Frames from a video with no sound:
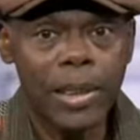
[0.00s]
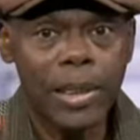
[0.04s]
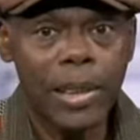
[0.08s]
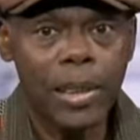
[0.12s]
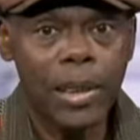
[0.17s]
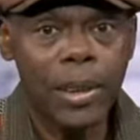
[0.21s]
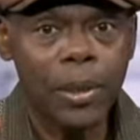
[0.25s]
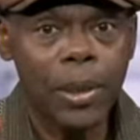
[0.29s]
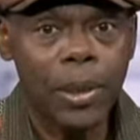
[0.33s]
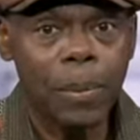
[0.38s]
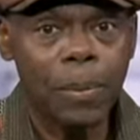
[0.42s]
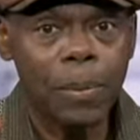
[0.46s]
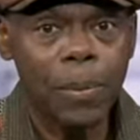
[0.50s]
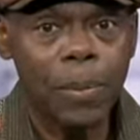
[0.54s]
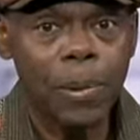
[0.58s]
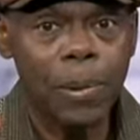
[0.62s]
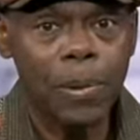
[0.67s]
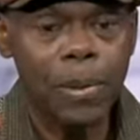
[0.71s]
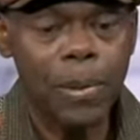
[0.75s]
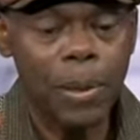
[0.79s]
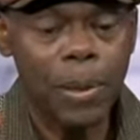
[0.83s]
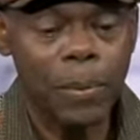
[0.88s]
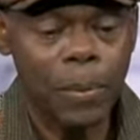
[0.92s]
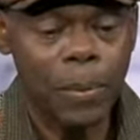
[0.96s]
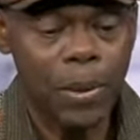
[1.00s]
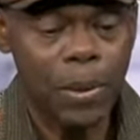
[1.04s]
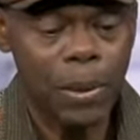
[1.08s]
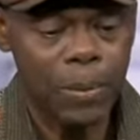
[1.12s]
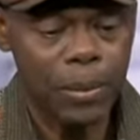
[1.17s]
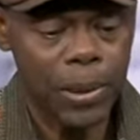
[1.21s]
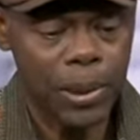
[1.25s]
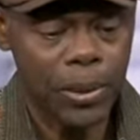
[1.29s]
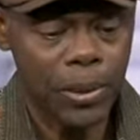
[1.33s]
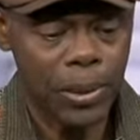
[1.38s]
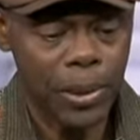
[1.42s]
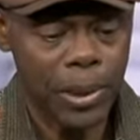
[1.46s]
uh, you're, you're
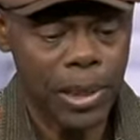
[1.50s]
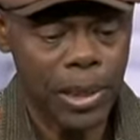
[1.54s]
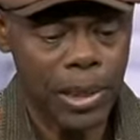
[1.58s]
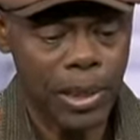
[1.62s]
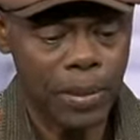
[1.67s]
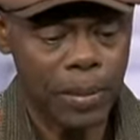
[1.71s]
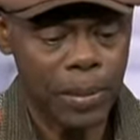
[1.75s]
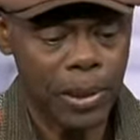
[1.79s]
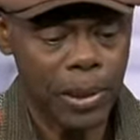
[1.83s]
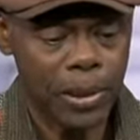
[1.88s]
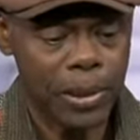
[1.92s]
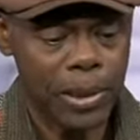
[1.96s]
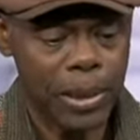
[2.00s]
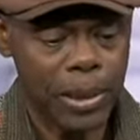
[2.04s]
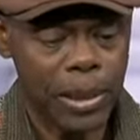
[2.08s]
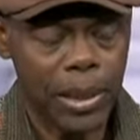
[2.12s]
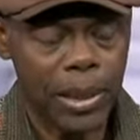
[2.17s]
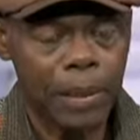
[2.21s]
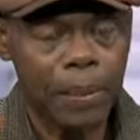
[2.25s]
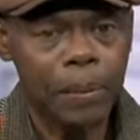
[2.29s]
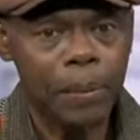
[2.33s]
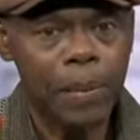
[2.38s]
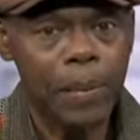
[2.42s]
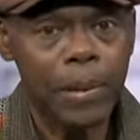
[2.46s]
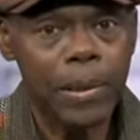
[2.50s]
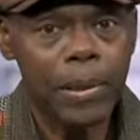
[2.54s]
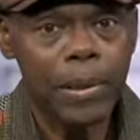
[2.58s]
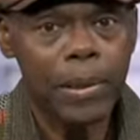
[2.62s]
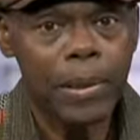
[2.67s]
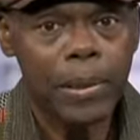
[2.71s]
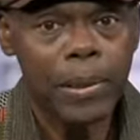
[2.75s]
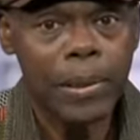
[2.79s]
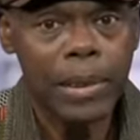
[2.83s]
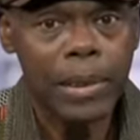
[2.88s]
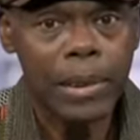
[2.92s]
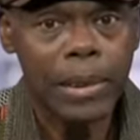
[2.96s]
probably talking about uh,
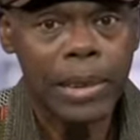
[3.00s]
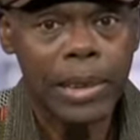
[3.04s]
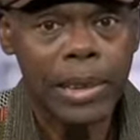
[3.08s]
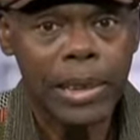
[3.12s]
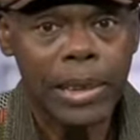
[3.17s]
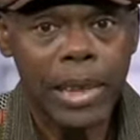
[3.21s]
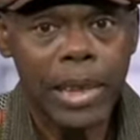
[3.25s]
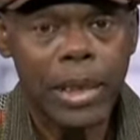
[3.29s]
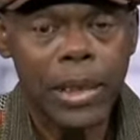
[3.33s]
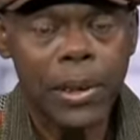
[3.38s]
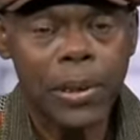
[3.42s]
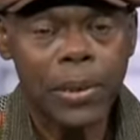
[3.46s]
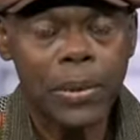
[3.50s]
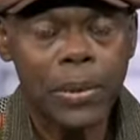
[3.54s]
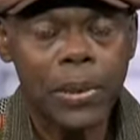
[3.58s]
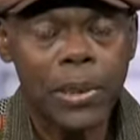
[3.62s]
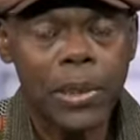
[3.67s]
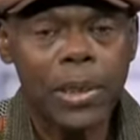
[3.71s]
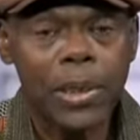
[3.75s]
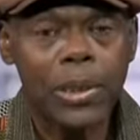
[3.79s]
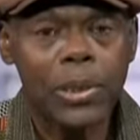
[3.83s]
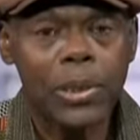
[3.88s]
South